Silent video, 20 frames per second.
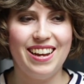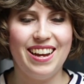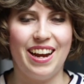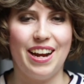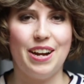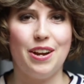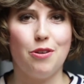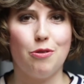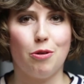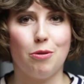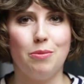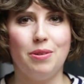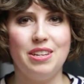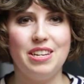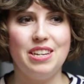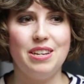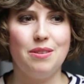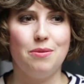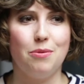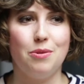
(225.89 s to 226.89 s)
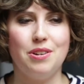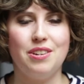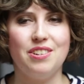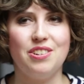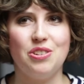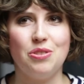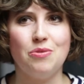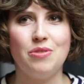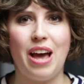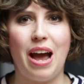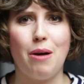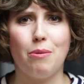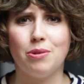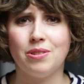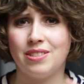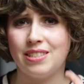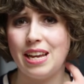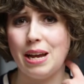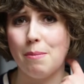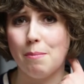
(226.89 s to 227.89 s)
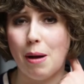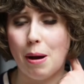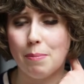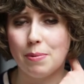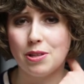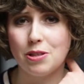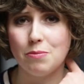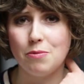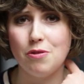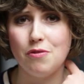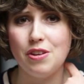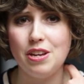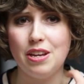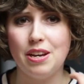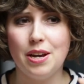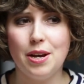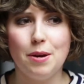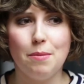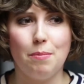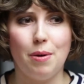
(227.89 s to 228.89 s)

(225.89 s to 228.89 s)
And I normally wouldn't do that with, say, a Muppets movie.